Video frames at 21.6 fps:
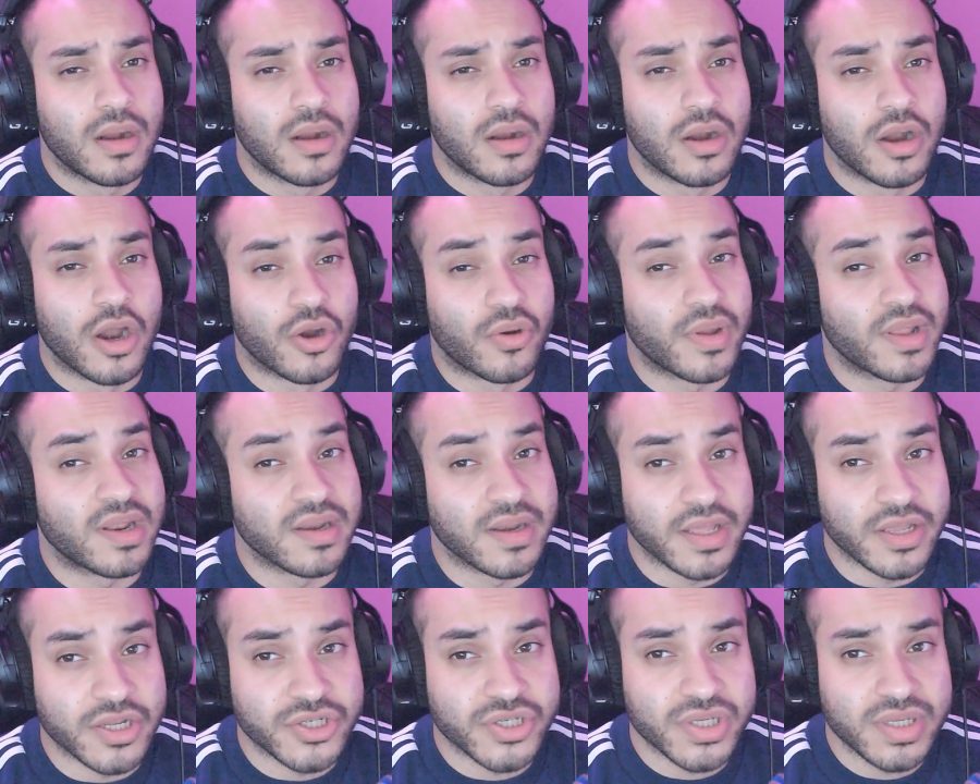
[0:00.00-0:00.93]

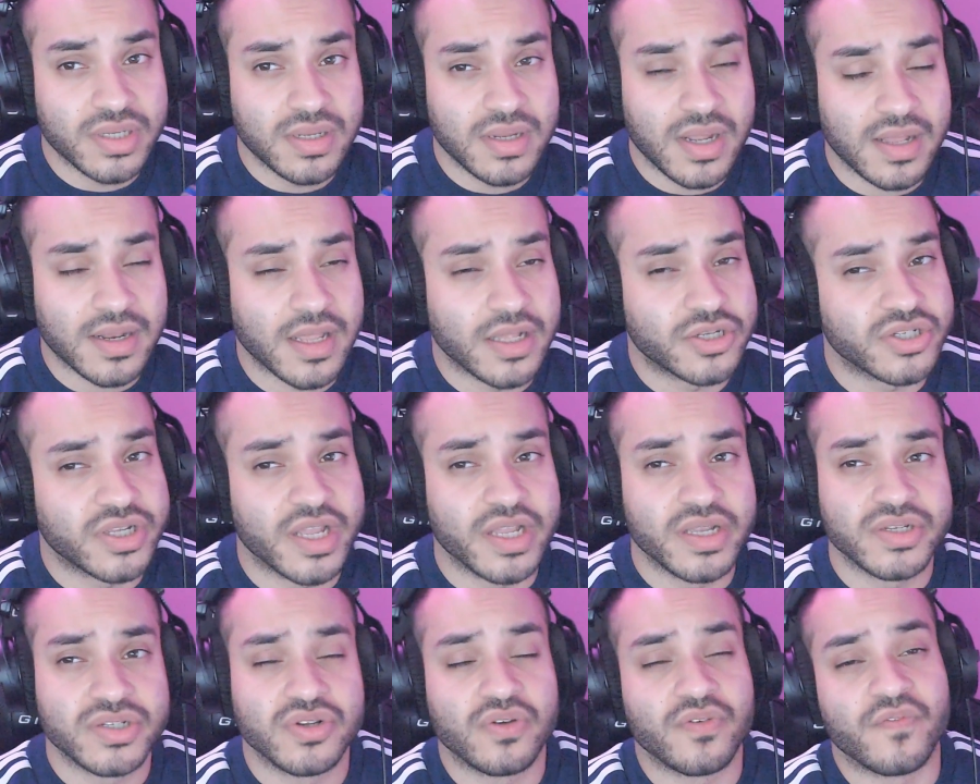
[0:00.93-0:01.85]
Accreditation and
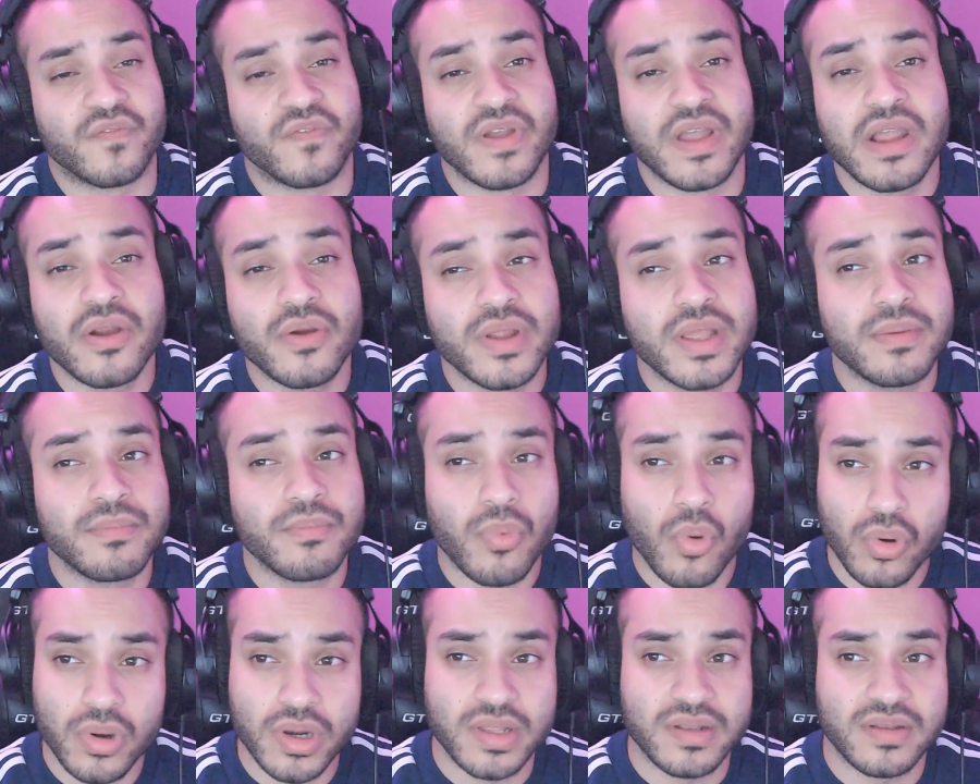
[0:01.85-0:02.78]
education are very
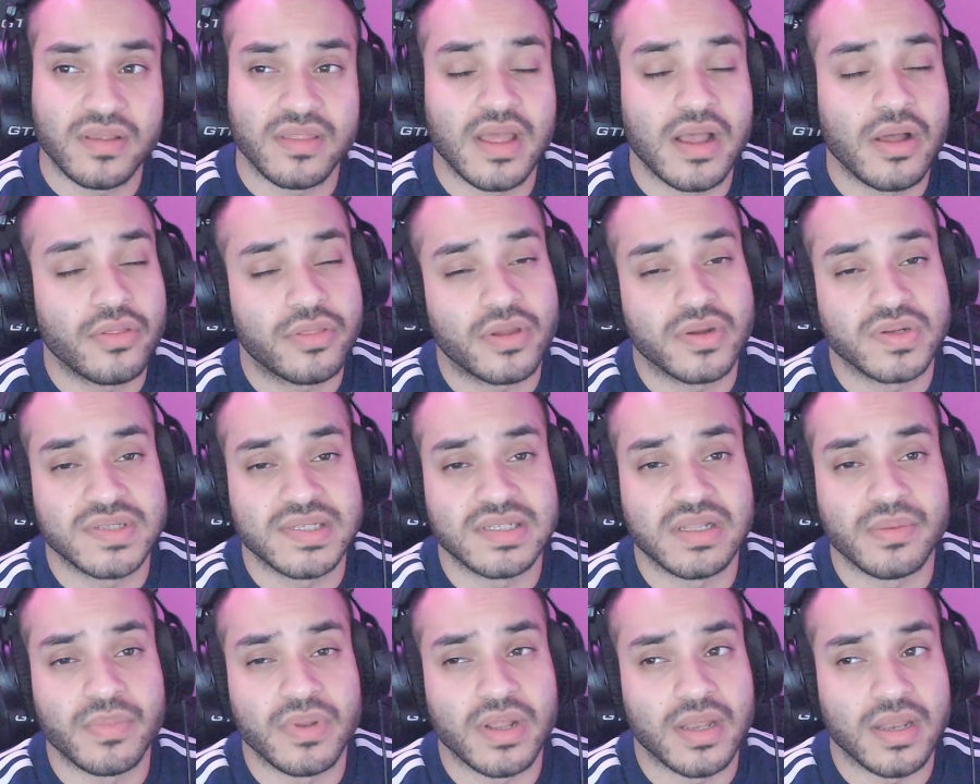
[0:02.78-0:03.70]
important to the healthcare
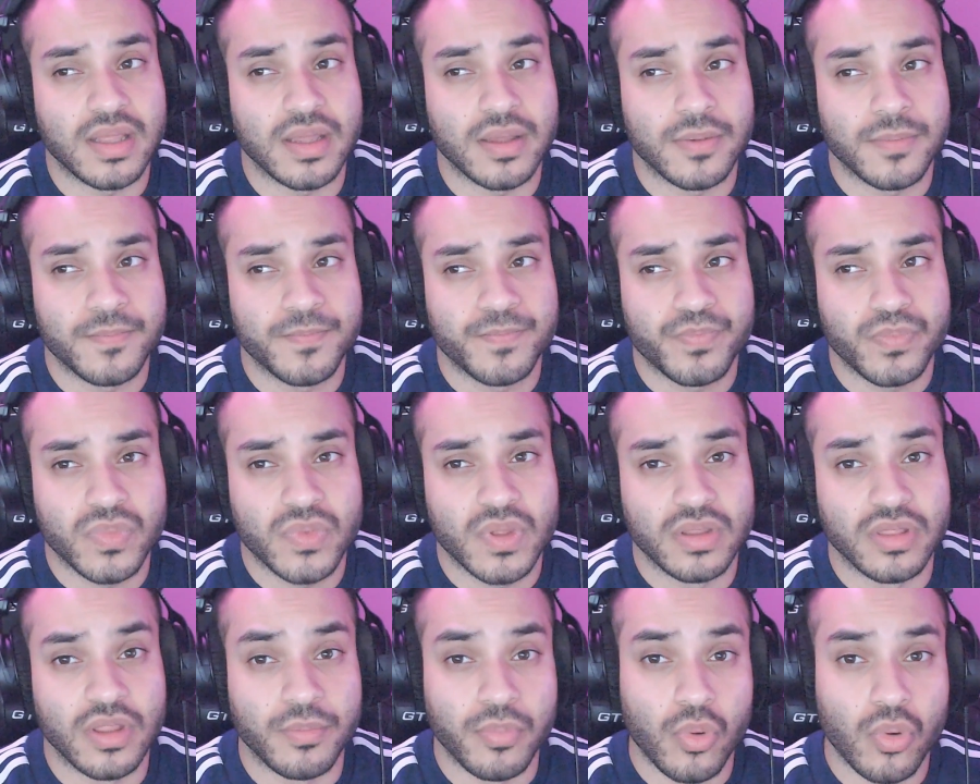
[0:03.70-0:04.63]
system in India.
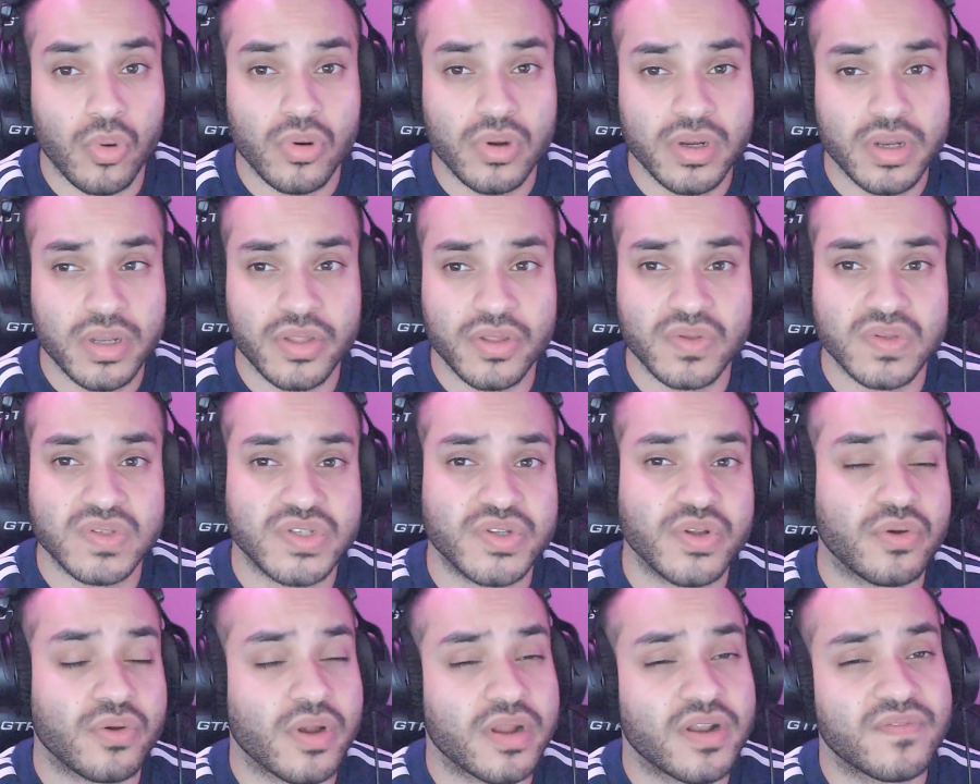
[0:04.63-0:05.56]
The board used to
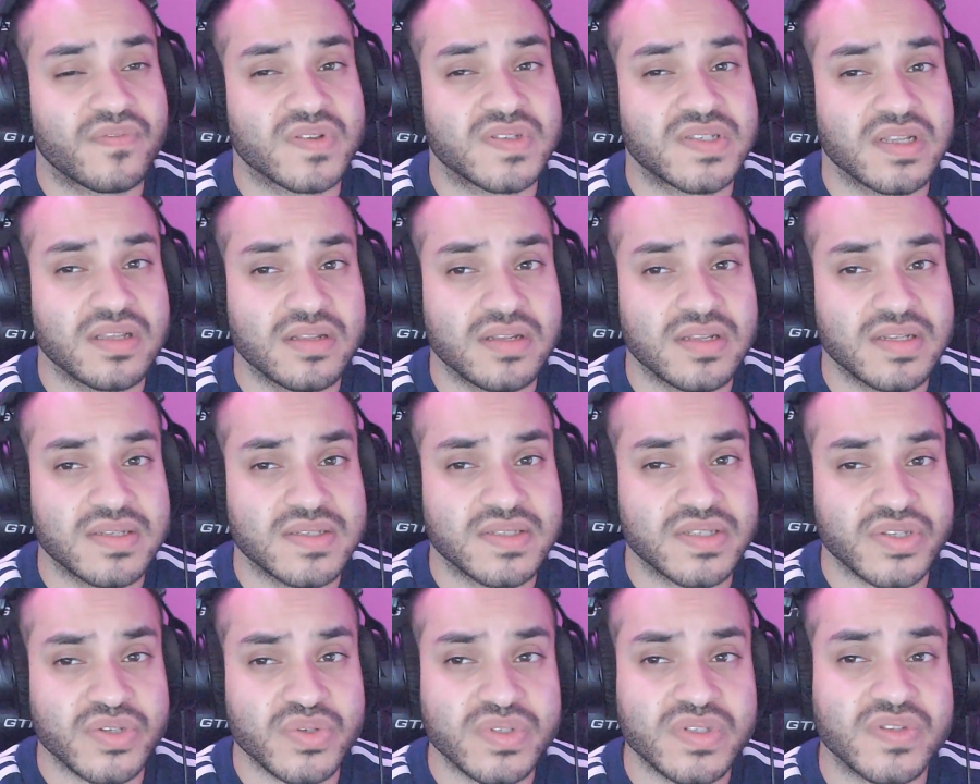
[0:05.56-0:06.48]
accredit facilities
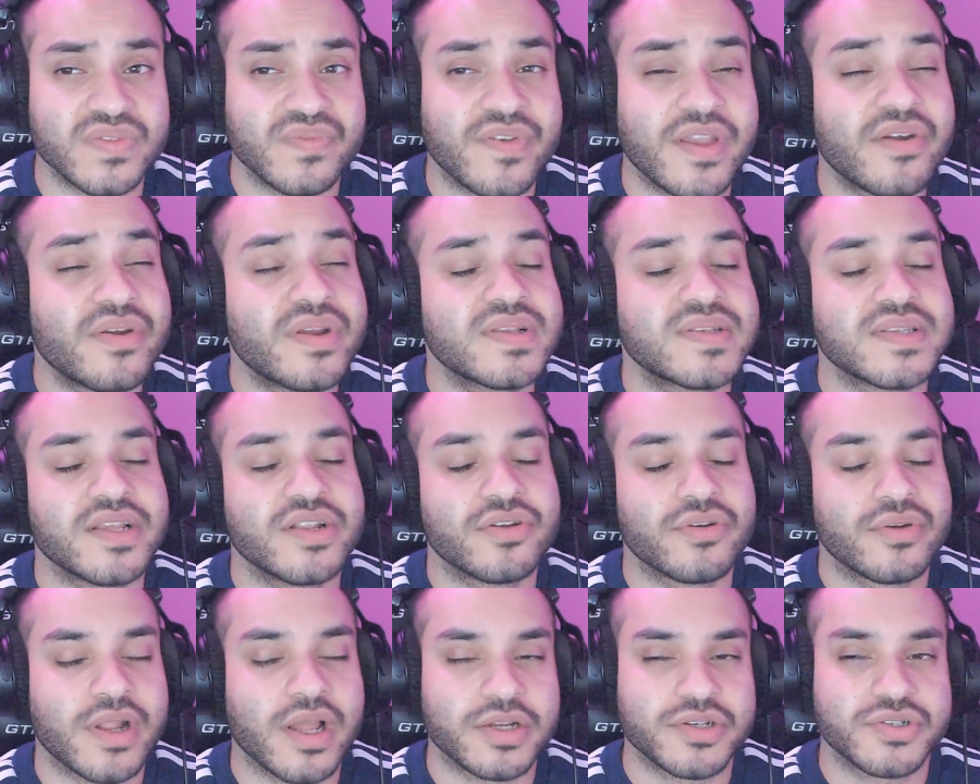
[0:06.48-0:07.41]
uses various
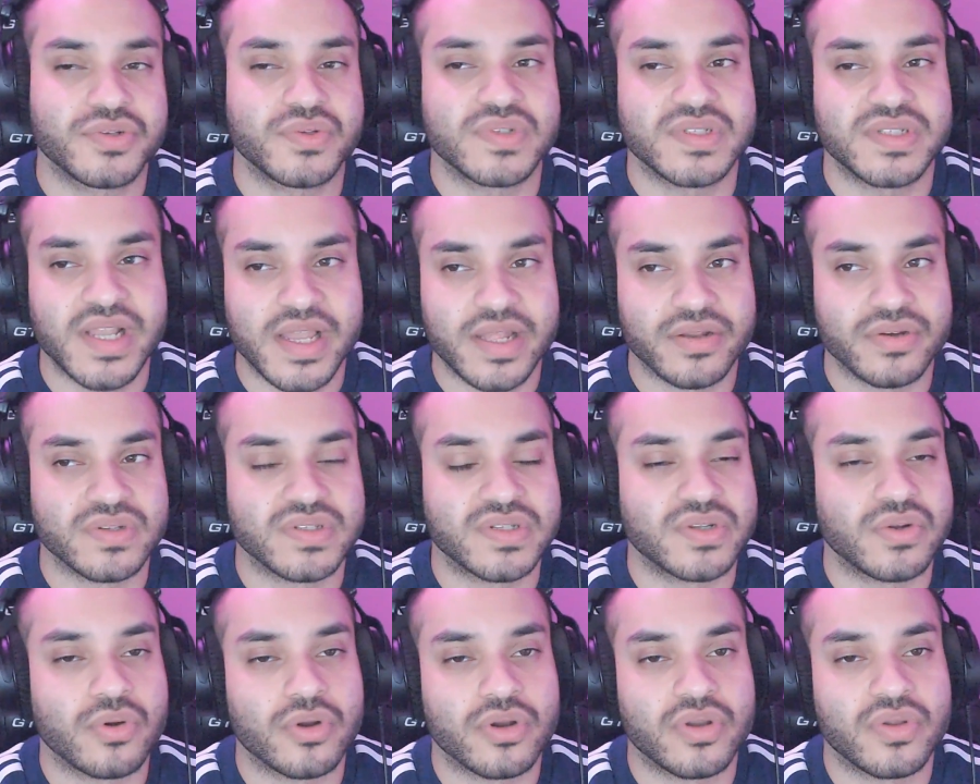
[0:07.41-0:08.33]
international standards in
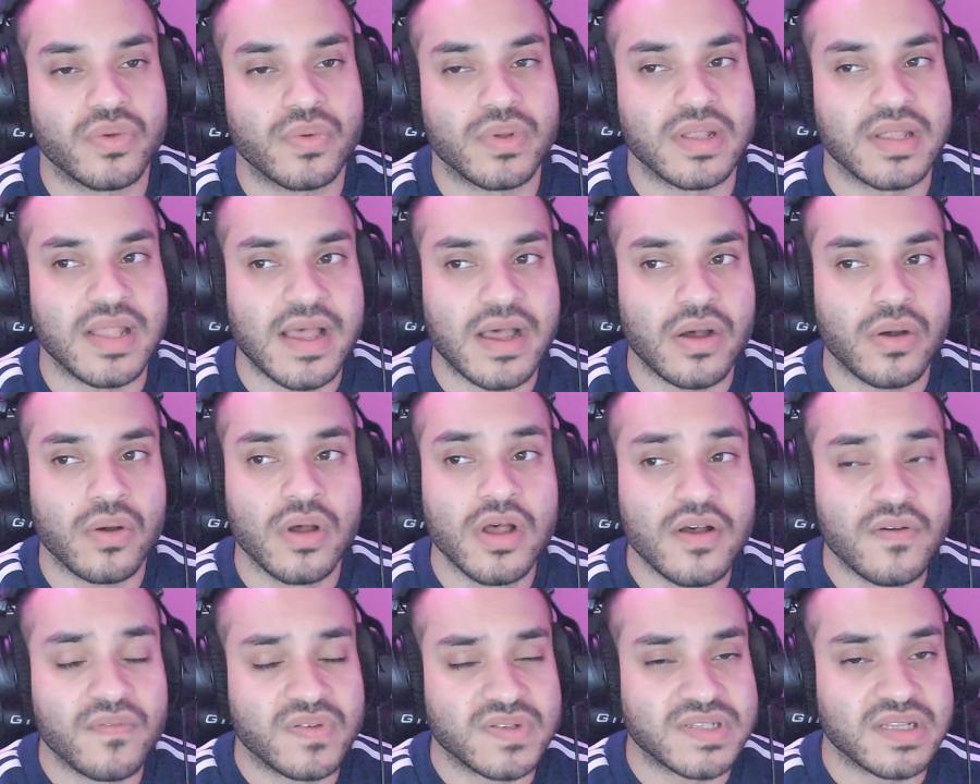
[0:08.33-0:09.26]
order to allow
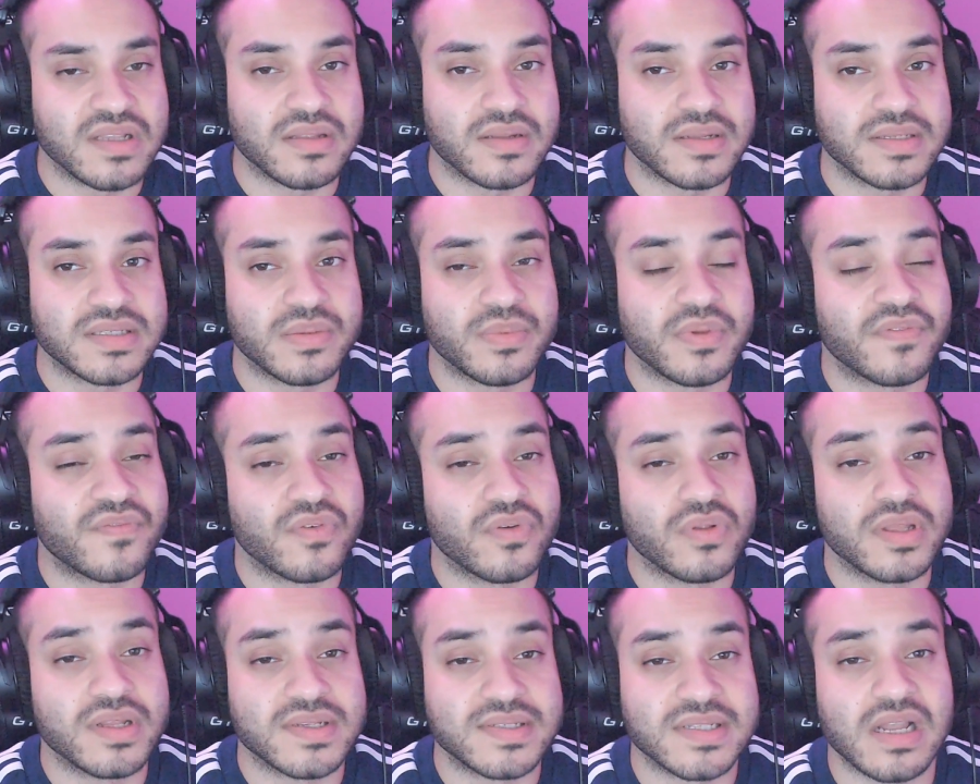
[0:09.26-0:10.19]
facilities to be
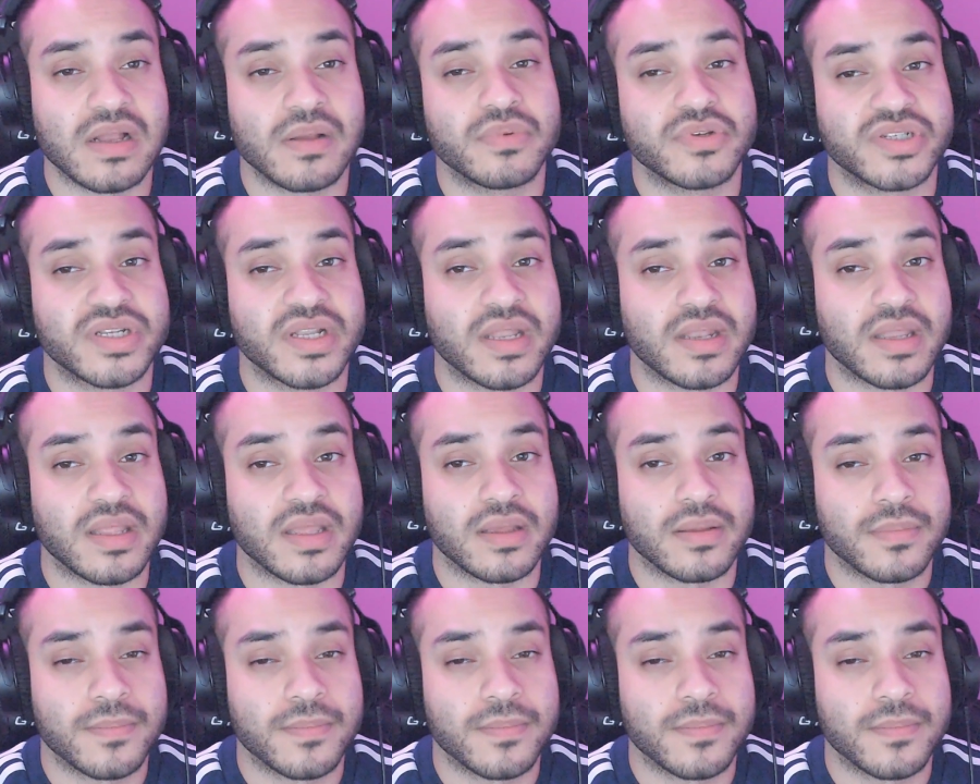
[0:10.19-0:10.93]
fully established in India.